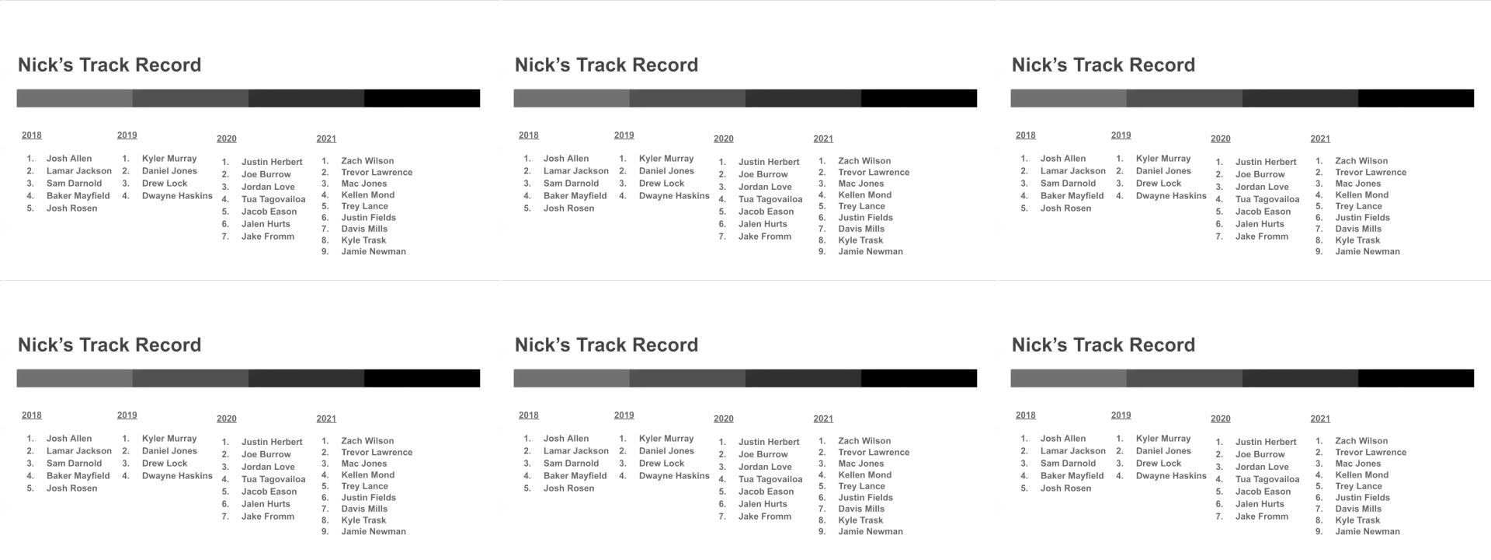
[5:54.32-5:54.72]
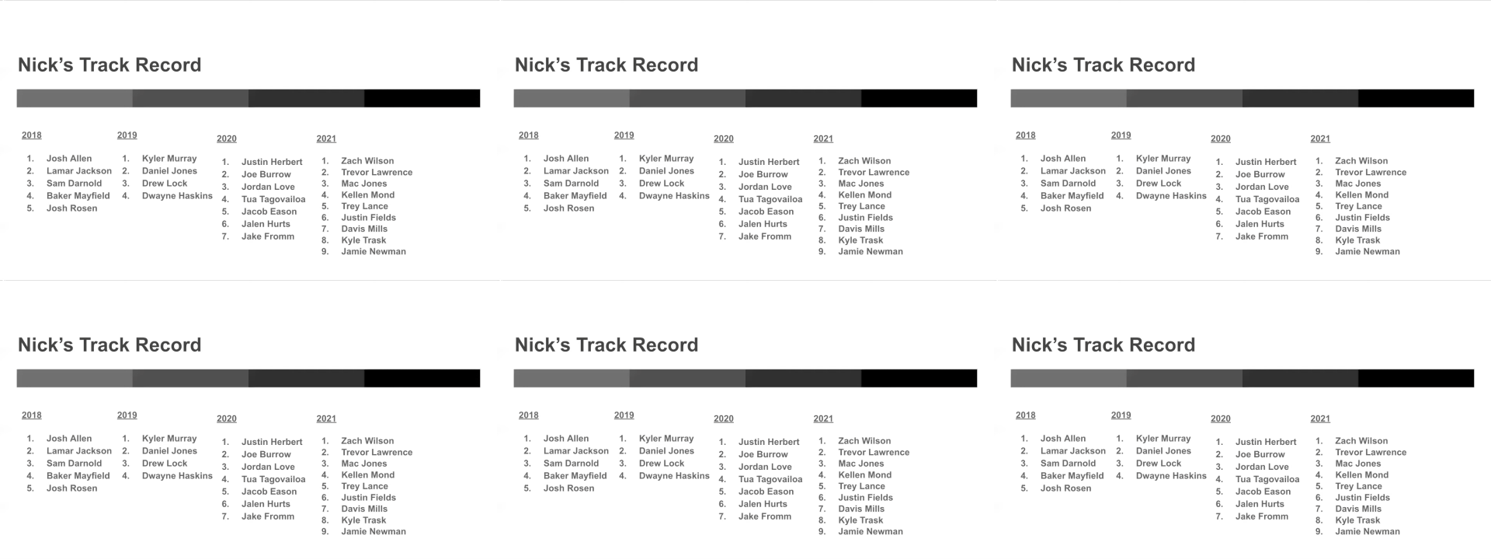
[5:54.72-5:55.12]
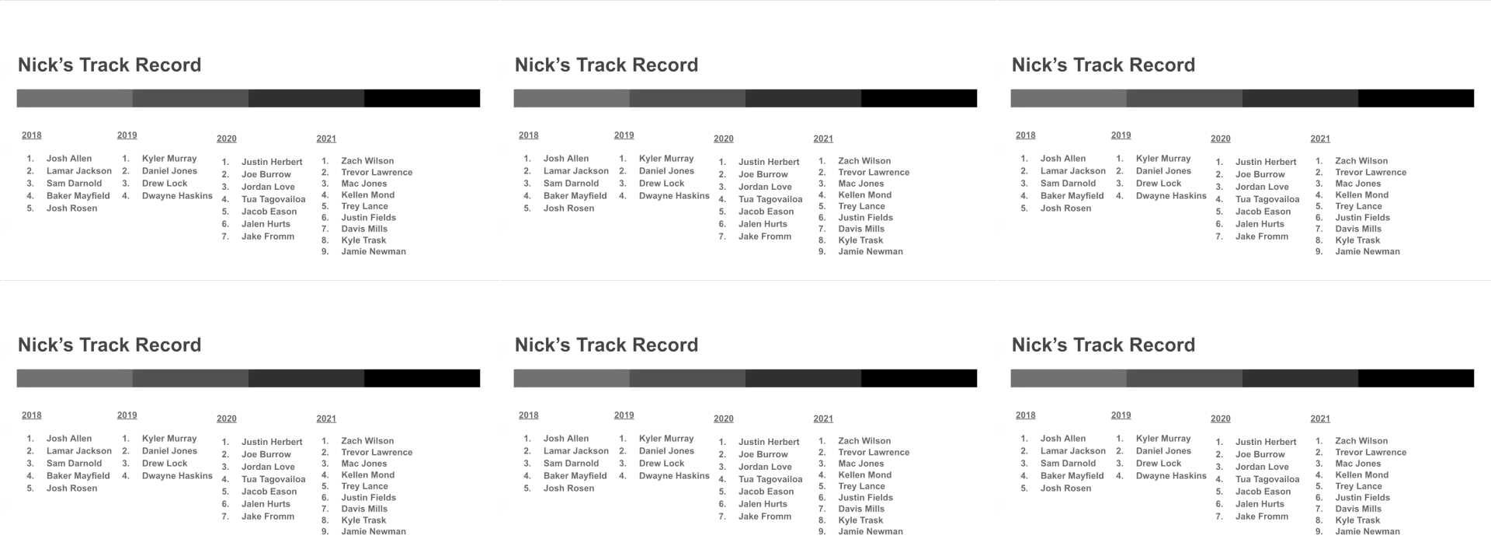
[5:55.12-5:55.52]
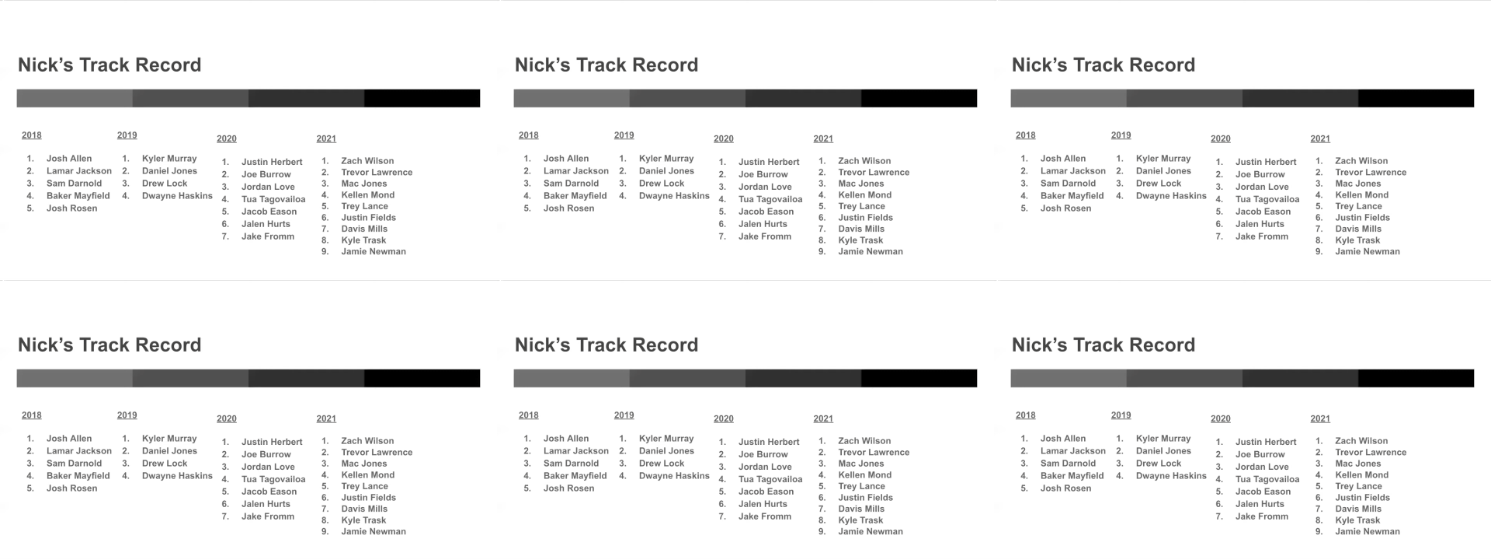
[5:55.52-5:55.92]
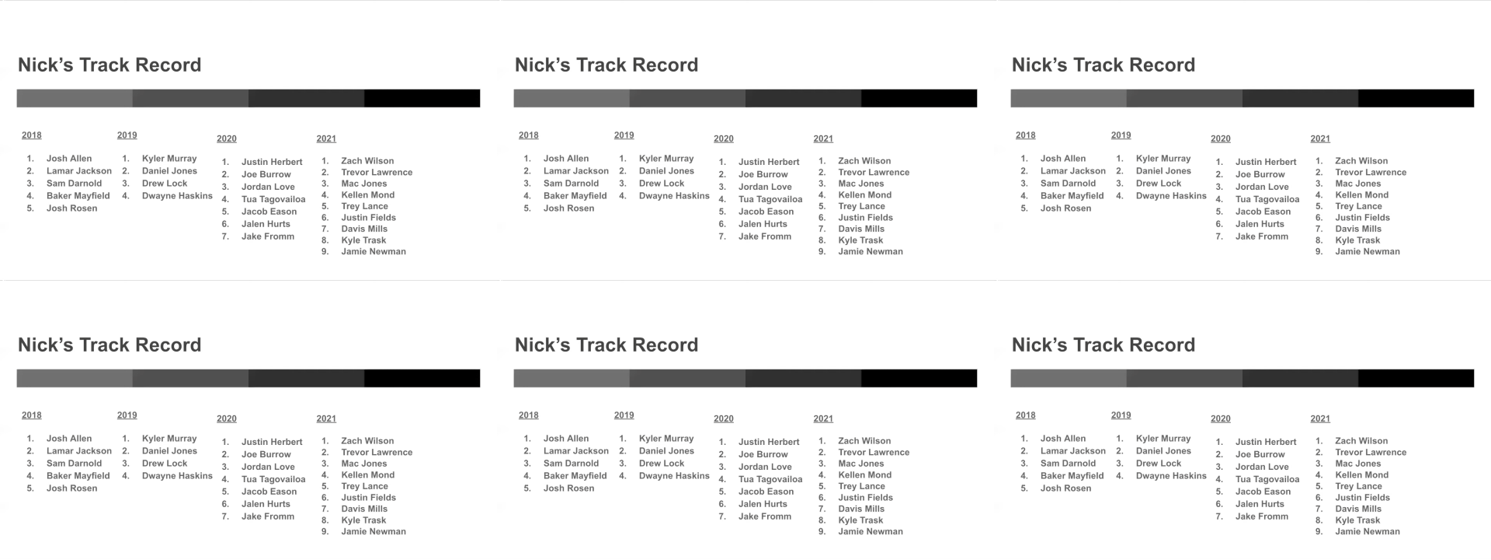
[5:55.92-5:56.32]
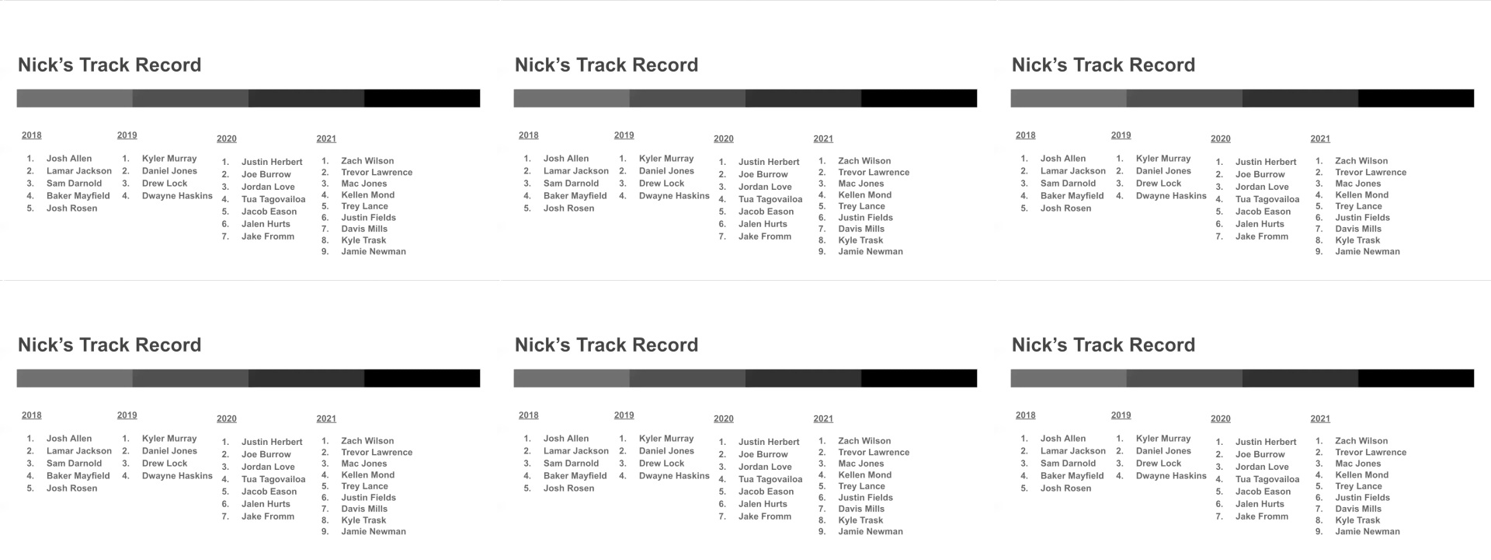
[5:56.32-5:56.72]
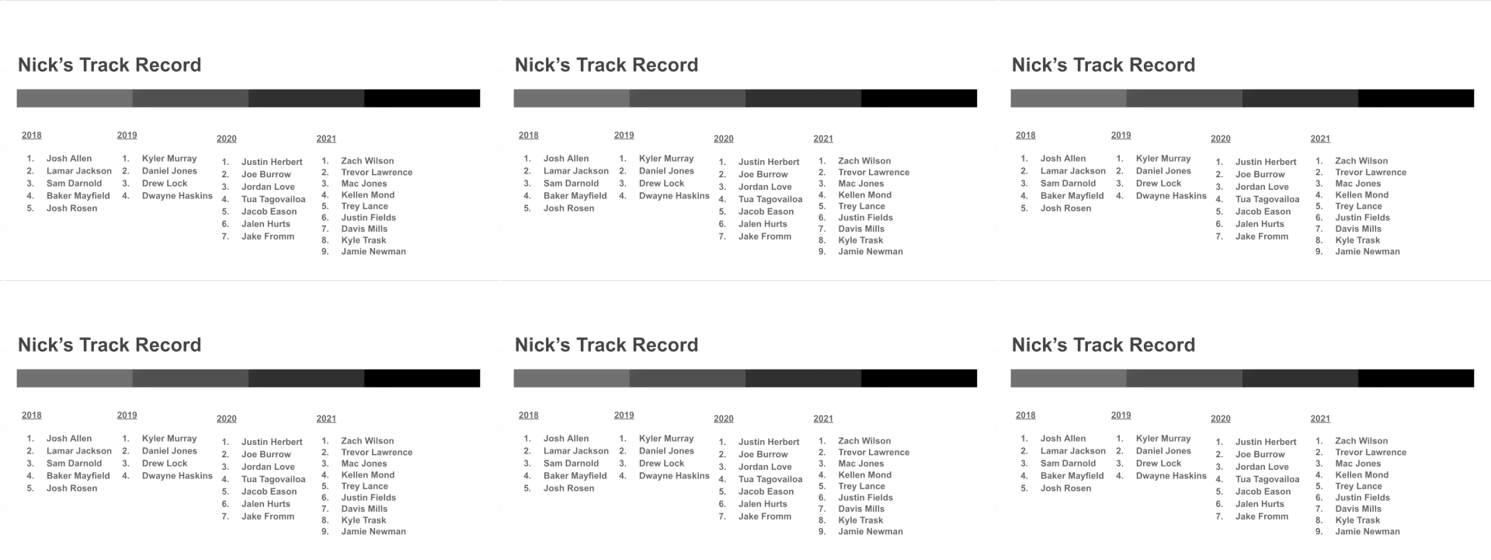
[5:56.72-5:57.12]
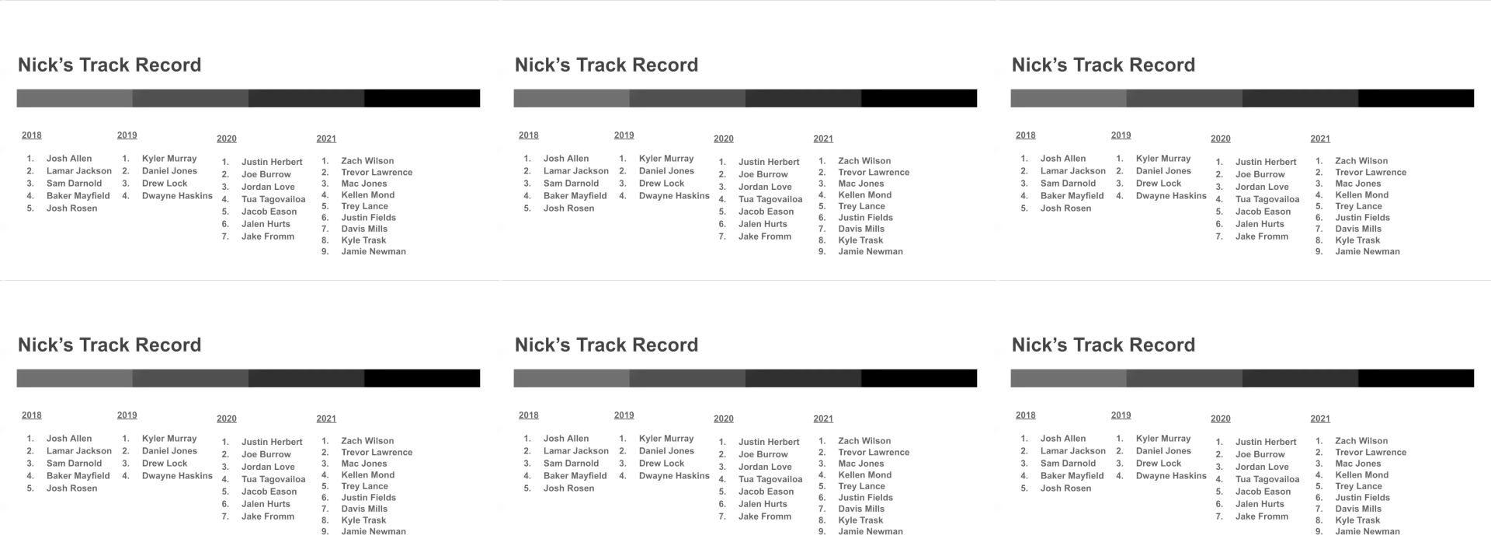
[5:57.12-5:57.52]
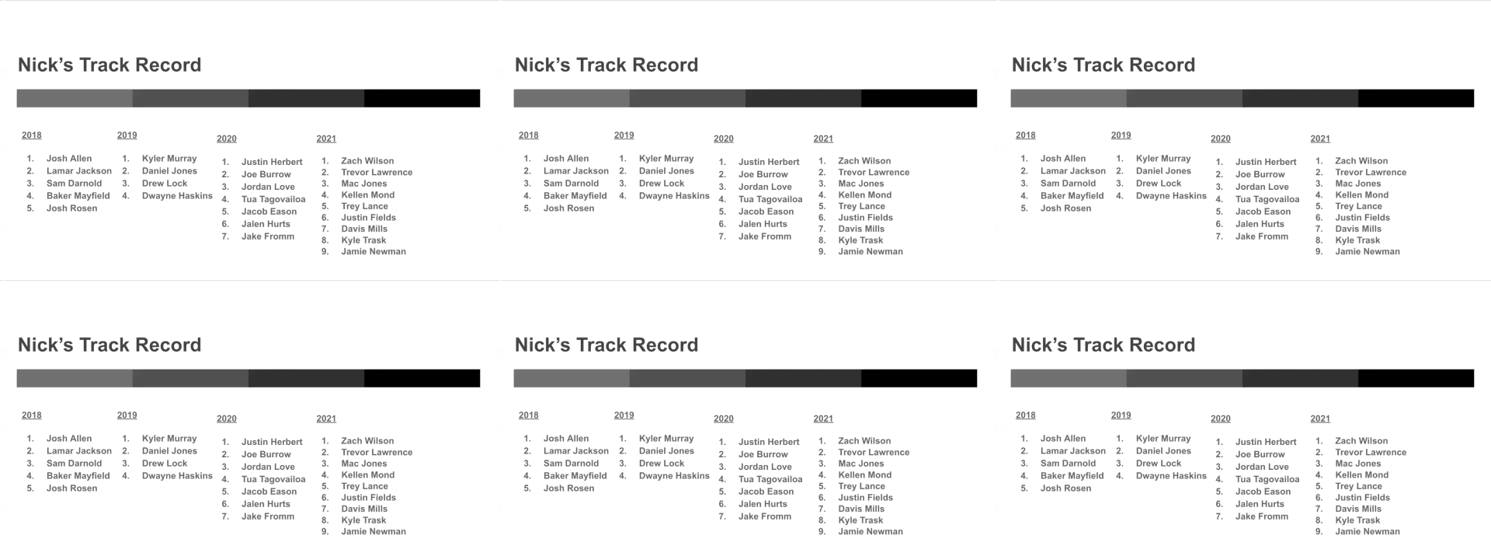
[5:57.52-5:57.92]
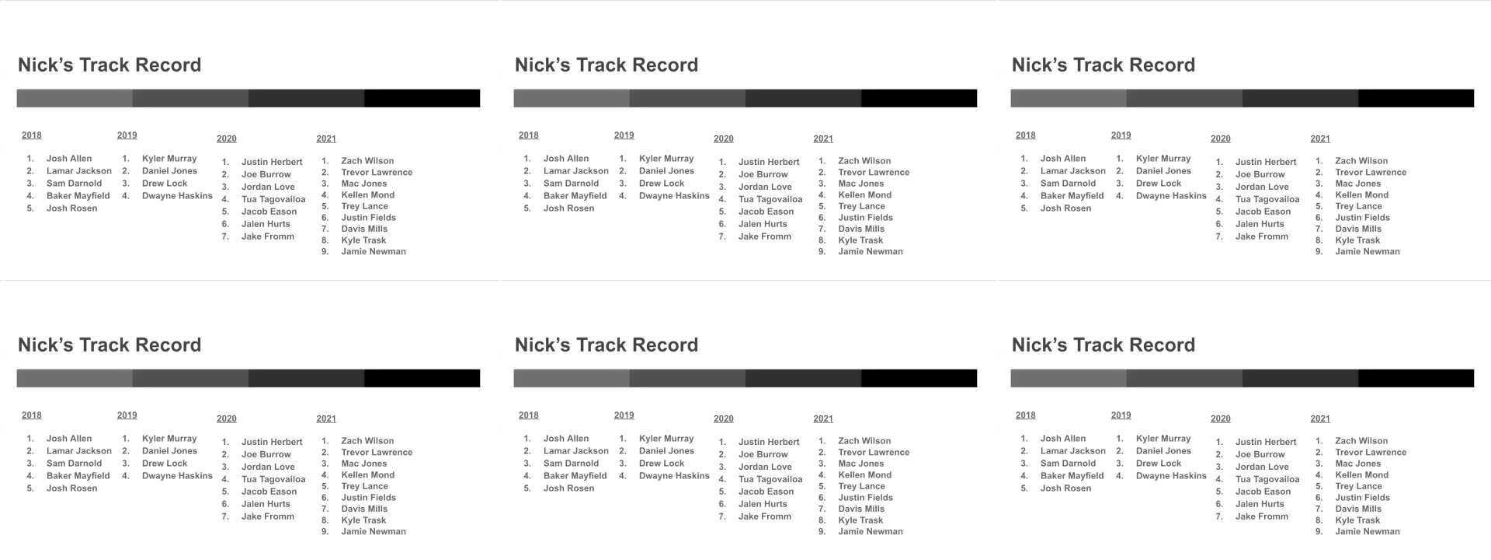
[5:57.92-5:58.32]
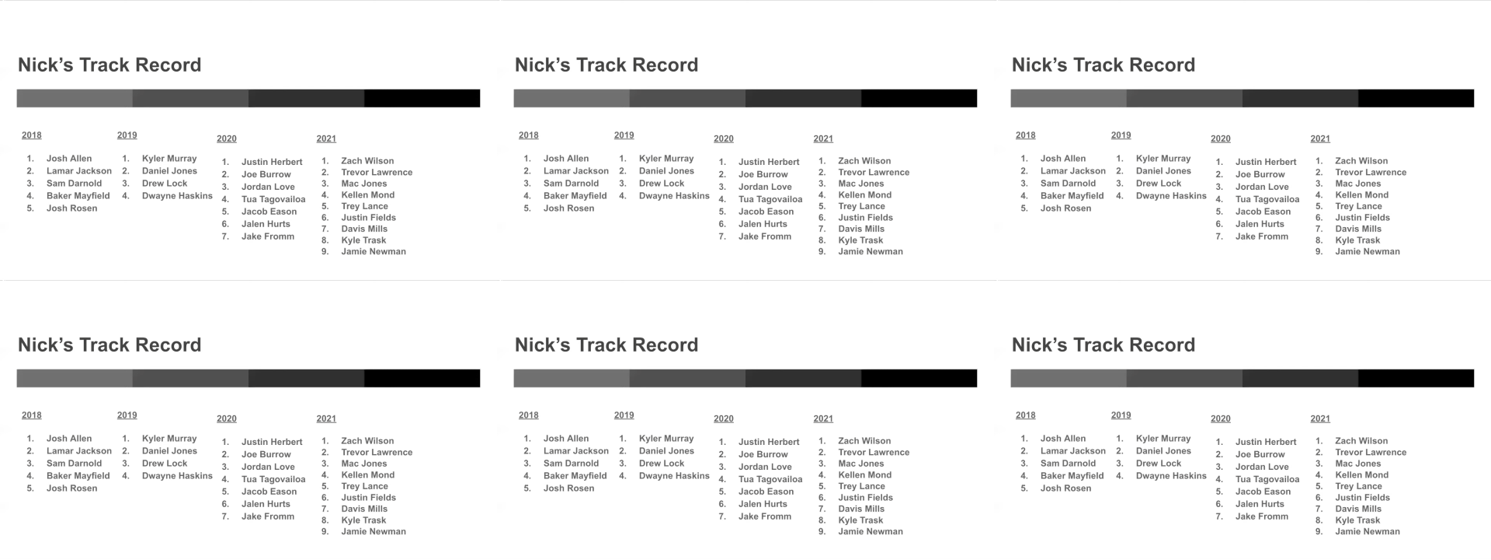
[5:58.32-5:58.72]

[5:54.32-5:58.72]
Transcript: No face is visible, so there are no lips to read.